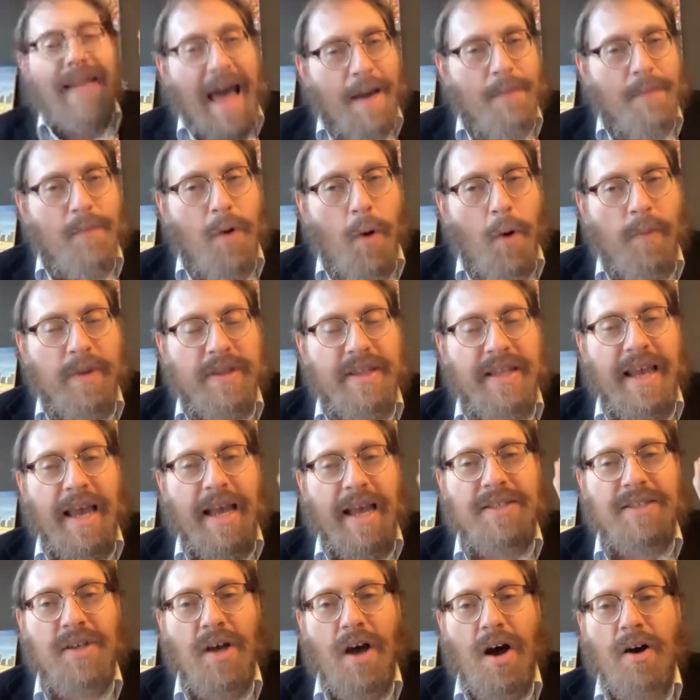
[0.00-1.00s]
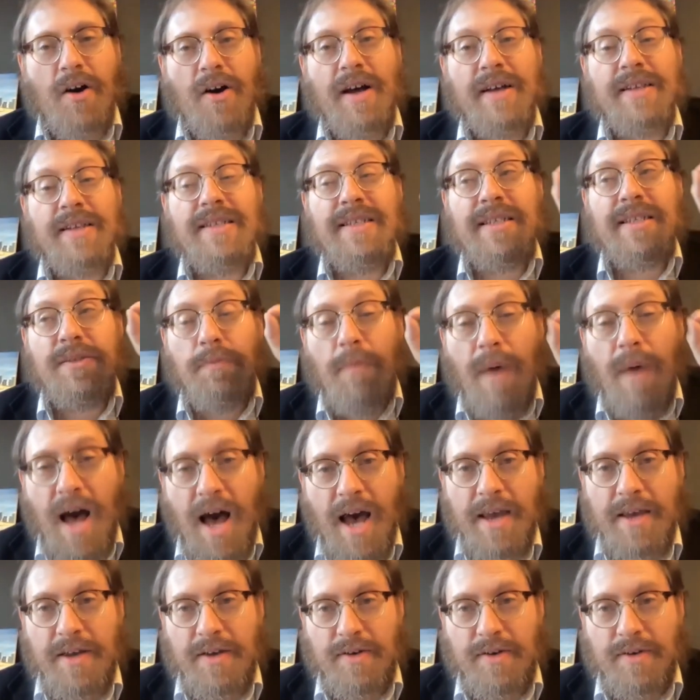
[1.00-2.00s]
that moment, the Yetzer Hara
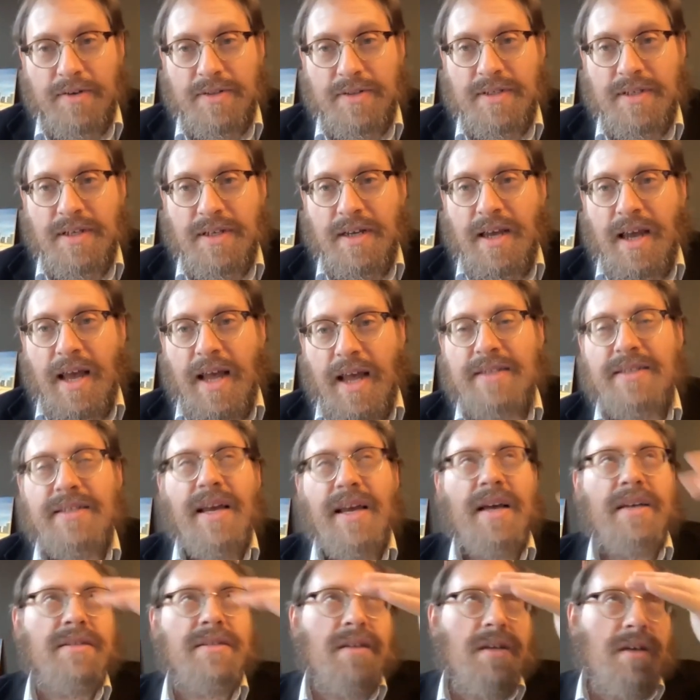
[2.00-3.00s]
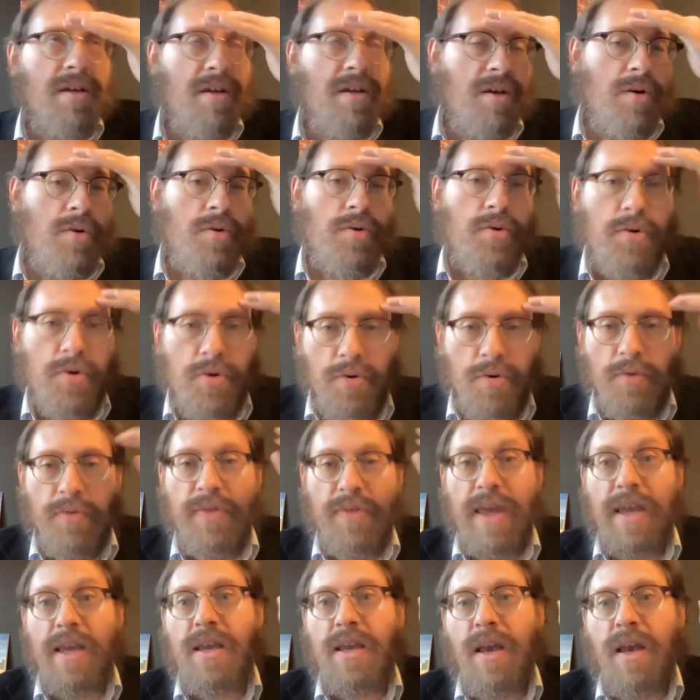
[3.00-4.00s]
smiles and says,
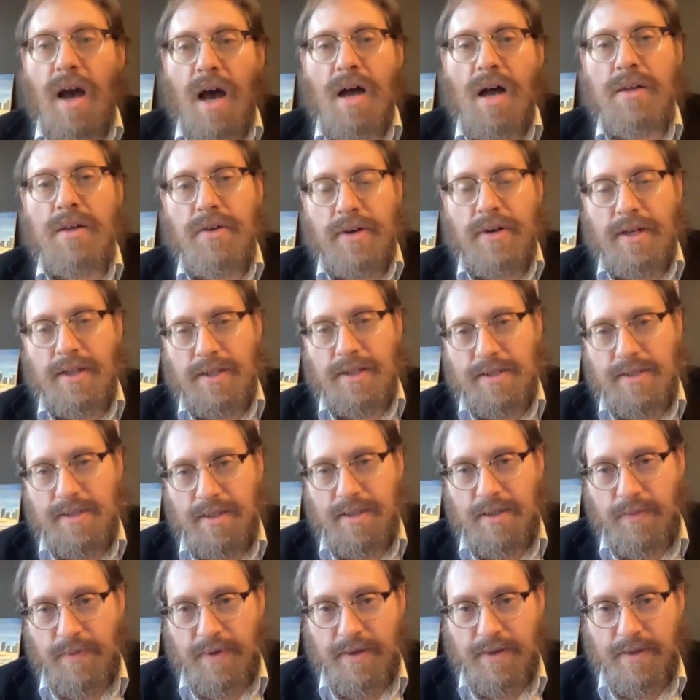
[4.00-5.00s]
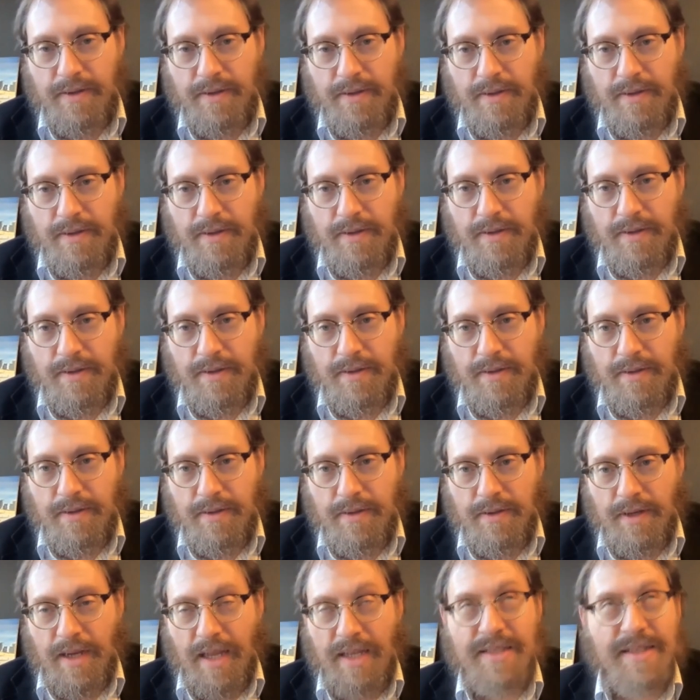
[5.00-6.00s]
Thank God you didn't listen to me.
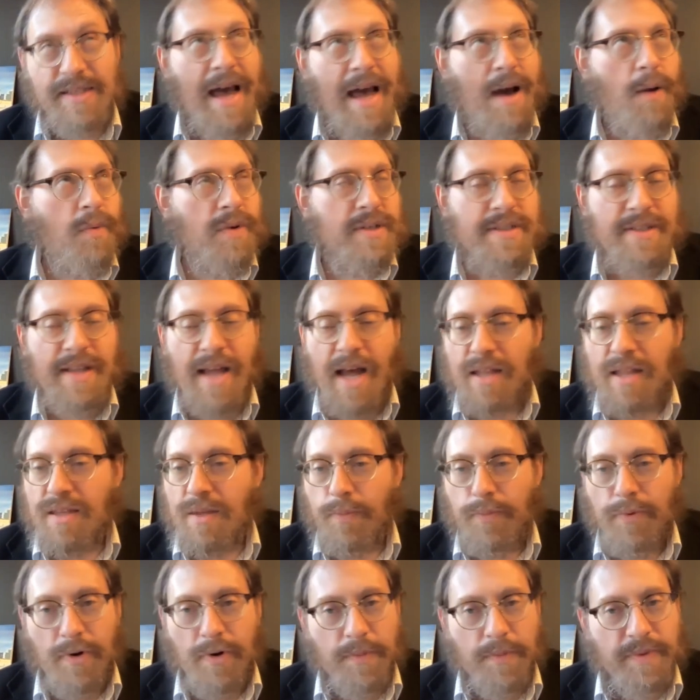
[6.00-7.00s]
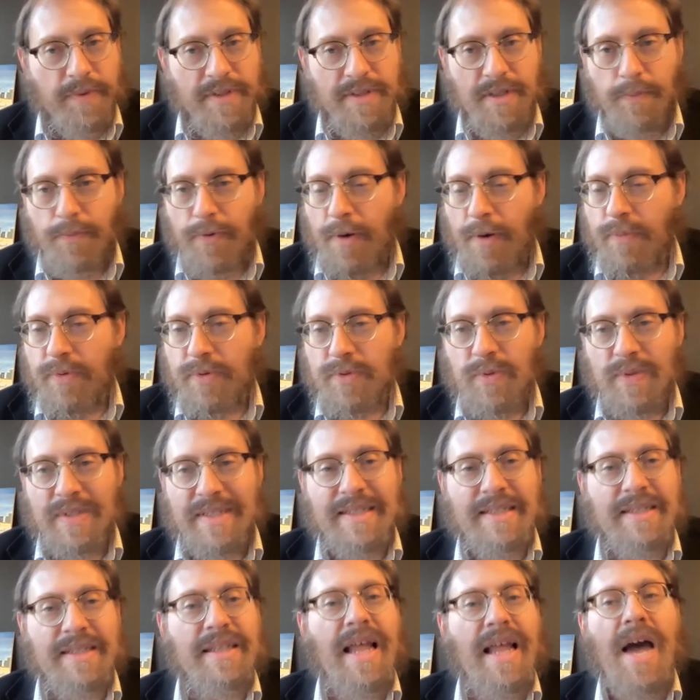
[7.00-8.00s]
Because that was not the purpose. The purpose was
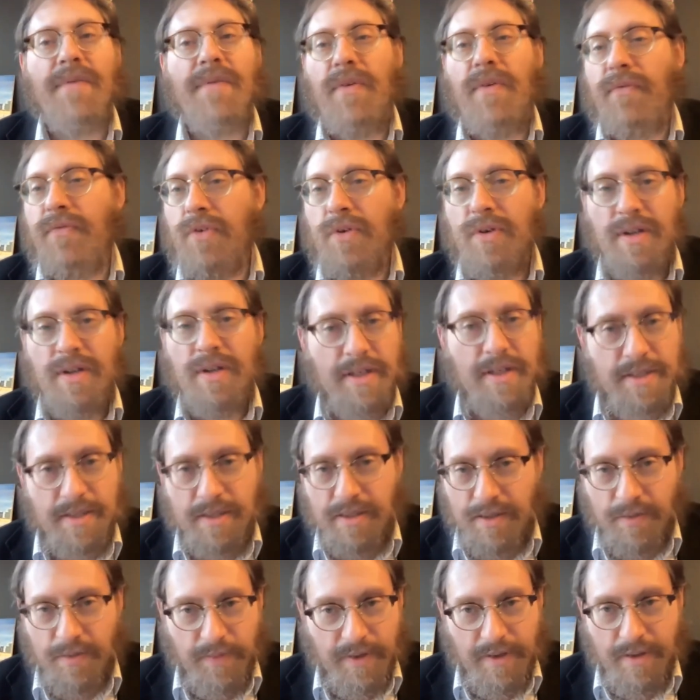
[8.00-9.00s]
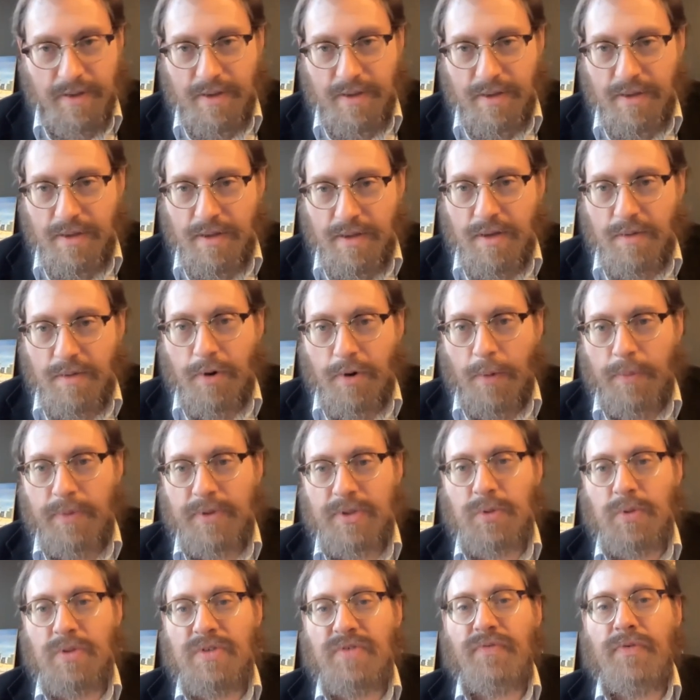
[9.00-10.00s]
never for you to listen to me.
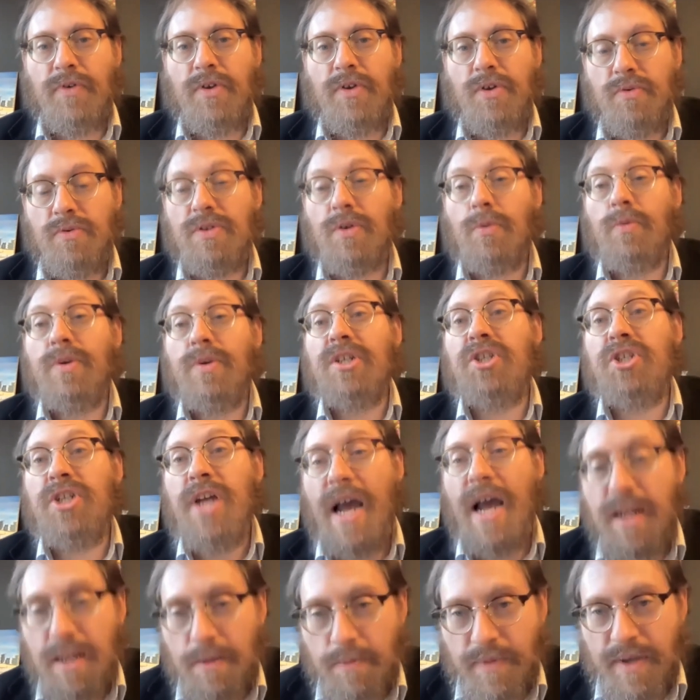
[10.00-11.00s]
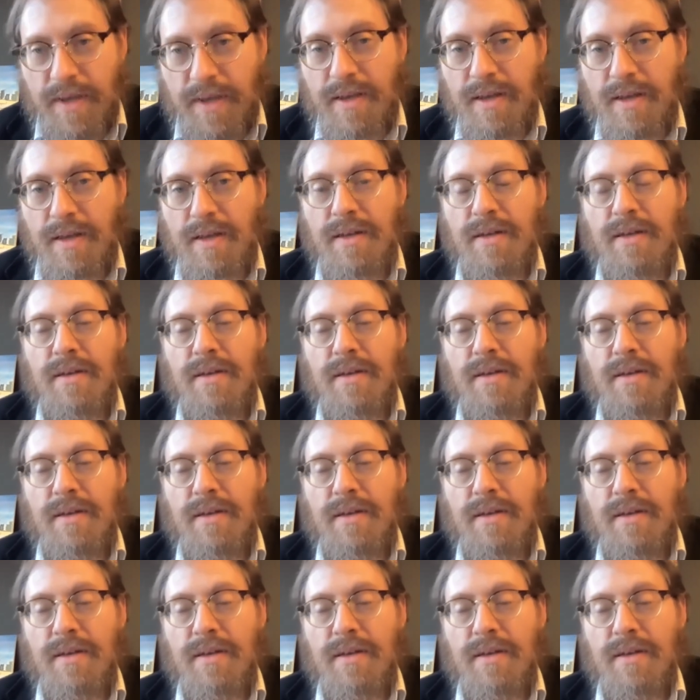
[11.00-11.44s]
Purpose was for you to reject me